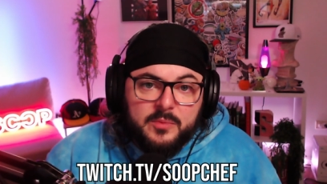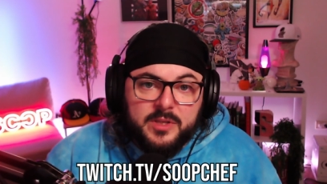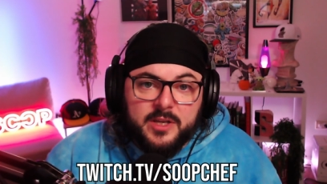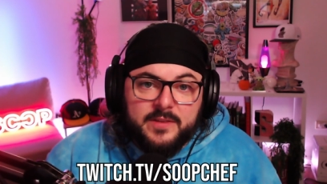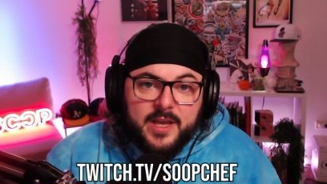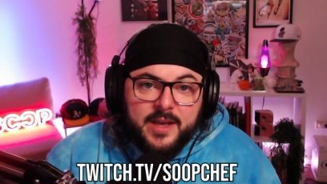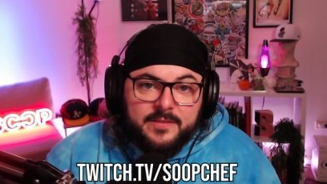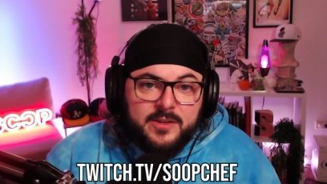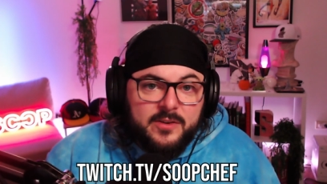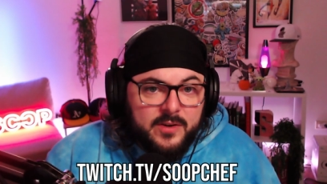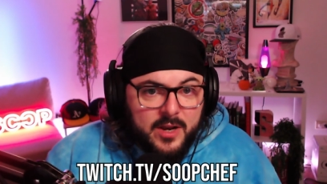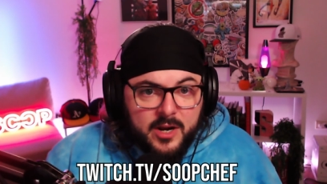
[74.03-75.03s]
We'd love to have
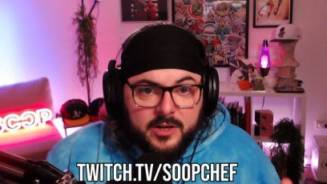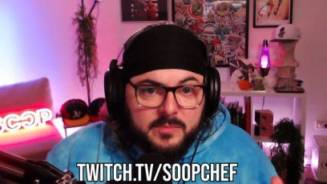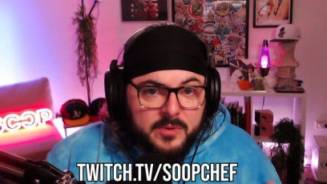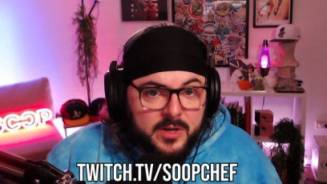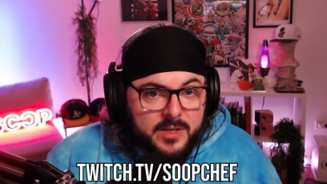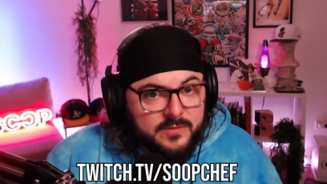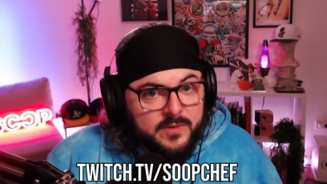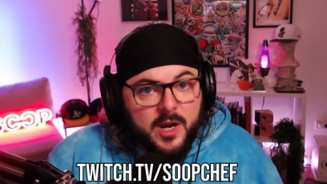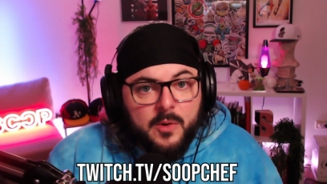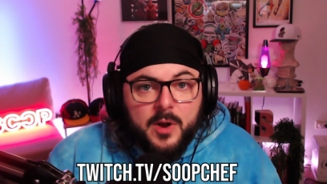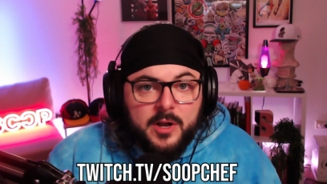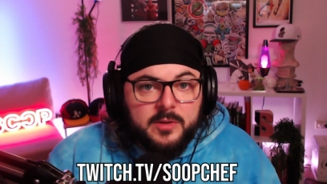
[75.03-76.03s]
you. Our community is
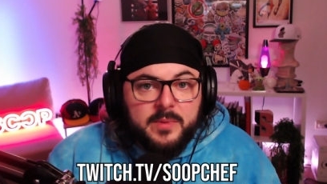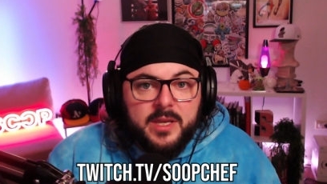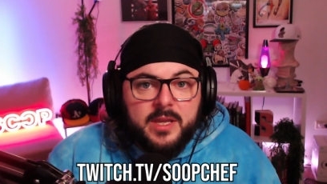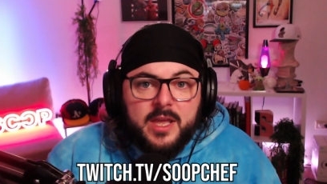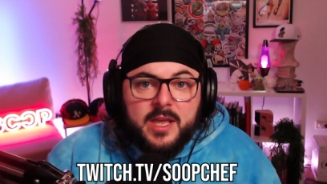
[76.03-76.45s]
very welcoming